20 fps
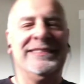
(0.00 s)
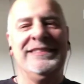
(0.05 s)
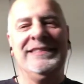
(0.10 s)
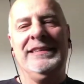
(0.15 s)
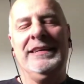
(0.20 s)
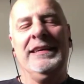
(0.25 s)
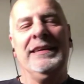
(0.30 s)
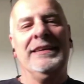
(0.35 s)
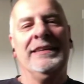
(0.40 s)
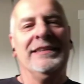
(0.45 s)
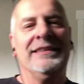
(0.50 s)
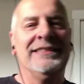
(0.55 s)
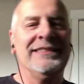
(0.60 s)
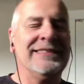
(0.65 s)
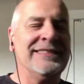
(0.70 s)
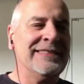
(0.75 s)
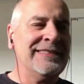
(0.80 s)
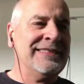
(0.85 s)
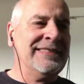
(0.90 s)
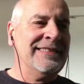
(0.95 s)
yeah,
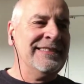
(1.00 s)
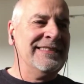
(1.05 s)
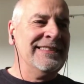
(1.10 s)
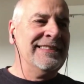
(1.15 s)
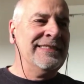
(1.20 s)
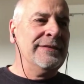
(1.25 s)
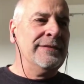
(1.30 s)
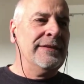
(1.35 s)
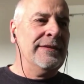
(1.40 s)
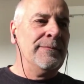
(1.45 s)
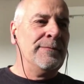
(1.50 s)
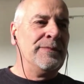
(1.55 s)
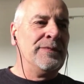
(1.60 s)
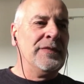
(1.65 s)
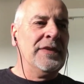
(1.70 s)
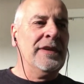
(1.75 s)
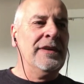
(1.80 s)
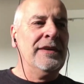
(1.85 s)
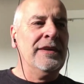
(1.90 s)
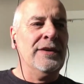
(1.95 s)

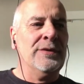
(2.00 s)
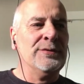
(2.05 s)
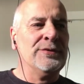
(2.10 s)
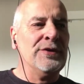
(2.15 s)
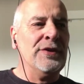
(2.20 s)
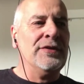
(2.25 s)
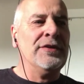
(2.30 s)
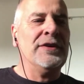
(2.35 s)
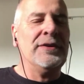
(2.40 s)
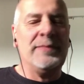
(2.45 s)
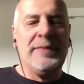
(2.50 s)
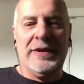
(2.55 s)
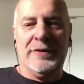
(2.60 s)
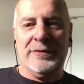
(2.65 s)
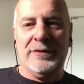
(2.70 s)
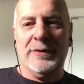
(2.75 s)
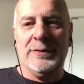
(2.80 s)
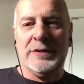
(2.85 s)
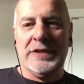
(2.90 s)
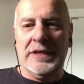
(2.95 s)
he knows nothing about
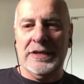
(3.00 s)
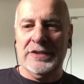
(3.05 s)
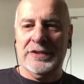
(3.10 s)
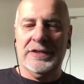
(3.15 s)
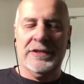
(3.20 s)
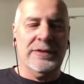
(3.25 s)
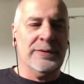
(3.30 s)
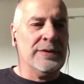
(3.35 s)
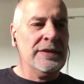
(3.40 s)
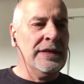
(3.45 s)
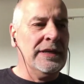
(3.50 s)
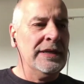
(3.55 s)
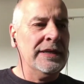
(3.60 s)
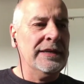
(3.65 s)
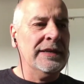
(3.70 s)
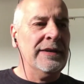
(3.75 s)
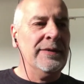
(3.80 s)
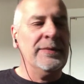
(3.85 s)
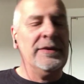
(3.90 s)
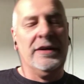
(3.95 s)
rotation,
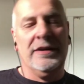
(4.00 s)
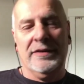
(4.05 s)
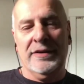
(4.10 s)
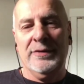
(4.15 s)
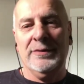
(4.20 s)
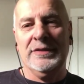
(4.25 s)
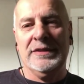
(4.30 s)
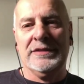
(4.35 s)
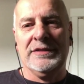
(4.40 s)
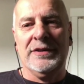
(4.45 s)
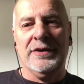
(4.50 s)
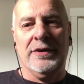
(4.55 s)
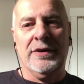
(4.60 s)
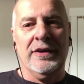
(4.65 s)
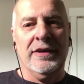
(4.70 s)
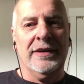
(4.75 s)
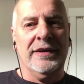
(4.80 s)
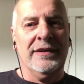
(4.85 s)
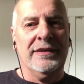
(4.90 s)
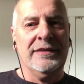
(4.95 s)
okay? I mean, I know this
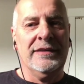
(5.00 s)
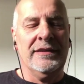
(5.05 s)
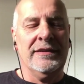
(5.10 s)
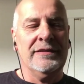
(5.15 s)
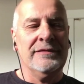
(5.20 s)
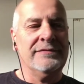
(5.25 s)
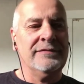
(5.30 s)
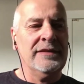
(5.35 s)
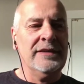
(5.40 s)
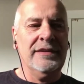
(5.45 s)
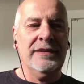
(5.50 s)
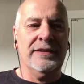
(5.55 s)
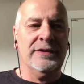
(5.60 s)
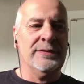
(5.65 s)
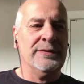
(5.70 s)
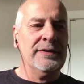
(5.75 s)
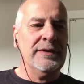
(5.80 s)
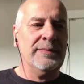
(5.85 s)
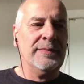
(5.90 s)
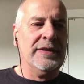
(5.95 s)
guy, and you
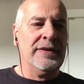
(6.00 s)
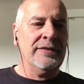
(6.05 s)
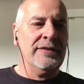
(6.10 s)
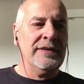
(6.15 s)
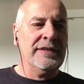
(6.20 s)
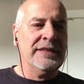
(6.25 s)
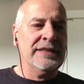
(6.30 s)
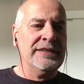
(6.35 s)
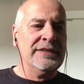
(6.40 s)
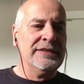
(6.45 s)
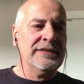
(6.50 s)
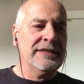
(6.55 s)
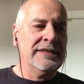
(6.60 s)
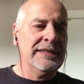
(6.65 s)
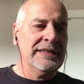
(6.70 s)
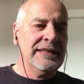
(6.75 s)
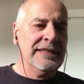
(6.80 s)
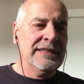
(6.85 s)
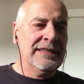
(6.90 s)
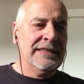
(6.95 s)
know, apparently he's
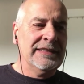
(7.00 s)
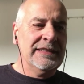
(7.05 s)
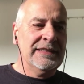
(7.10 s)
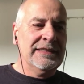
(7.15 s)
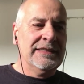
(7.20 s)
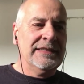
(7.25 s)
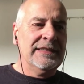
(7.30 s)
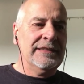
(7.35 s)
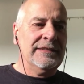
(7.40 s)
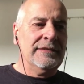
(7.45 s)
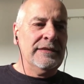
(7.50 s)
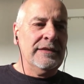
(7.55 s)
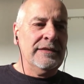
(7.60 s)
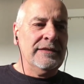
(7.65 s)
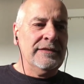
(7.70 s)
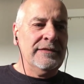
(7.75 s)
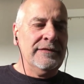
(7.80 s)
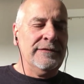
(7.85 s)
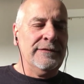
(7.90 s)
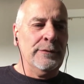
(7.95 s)
a
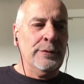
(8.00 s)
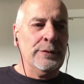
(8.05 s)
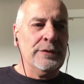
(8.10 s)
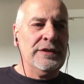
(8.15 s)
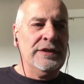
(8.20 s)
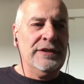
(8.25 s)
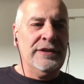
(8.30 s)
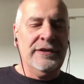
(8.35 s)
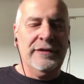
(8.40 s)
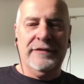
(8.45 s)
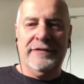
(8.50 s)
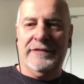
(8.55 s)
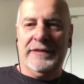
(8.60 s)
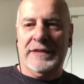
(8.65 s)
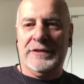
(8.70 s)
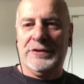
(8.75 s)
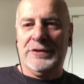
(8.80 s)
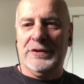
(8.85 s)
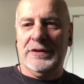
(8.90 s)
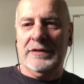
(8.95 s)
40-year
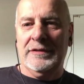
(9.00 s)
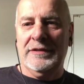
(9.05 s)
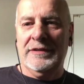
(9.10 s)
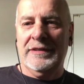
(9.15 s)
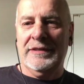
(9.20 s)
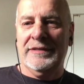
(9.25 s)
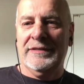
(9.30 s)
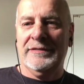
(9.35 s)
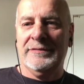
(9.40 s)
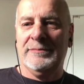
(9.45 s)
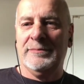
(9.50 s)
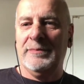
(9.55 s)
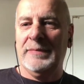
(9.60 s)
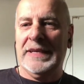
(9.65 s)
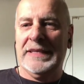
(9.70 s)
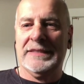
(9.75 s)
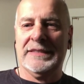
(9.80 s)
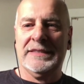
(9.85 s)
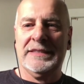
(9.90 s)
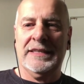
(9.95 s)
veteran and
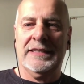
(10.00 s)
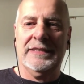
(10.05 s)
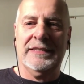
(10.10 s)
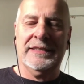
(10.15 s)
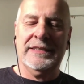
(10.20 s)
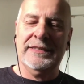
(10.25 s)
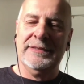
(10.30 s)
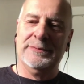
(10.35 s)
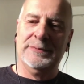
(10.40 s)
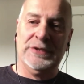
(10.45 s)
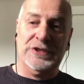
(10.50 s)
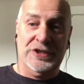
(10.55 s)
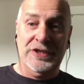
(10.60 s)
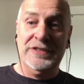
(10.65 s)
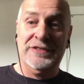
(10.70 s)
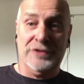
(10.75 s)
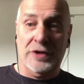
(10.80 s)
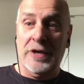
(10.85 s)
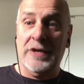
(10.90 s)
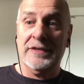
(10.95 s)
master, which
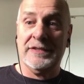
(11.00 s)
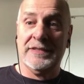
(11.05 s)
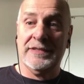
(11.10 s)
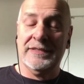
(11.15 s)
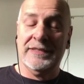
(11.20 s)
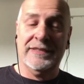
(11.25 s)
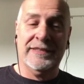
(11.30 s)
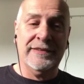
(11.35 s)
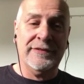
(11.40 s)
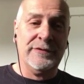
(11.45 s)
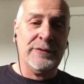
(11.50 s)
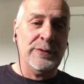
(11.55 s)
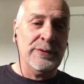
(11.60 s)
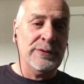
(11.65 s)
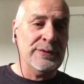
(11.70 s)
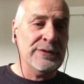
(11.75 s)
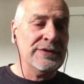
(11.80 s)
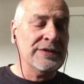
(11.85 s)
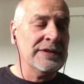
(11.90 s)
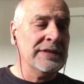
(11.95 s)
he's not, of
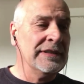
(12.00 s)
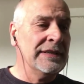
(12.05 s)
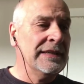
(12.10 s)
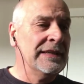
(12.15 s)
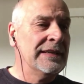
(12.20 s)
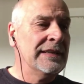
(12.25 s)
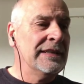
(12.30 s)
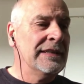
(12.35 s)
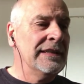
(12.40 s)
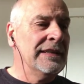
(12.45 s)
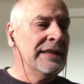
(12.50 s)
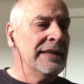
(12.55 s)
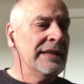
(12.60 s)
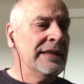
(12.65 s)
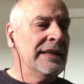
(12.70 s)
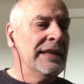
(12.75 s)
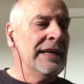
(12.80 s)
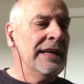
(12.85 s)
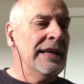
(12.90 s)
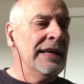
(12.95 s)
course.
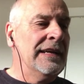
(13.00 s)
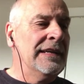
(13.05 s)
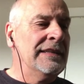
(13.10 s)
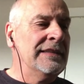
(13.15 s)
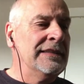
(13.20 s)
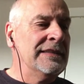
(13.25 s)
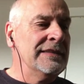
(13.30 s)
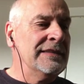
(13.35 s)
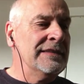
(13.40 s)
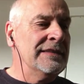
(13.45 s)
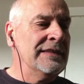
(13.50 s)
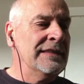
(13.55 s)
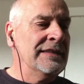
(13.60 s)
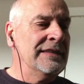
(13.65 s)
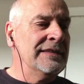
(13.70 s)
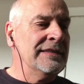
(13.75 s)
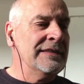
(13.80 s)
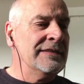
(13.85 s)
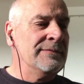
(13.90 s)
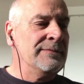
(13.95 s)
And
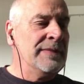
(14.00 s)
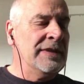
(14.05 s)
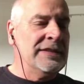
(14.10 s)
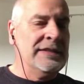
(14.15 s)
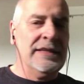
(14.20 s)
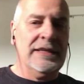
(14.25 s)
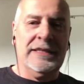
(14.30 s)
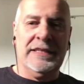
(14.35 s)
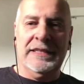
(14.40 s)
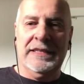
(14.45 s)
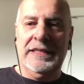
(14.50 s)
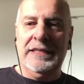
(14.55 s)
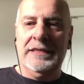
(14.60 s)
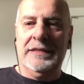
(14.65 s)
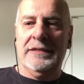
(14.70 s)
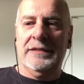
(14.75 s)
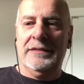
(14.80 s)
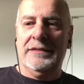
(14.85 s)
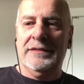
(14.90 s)
he's basically,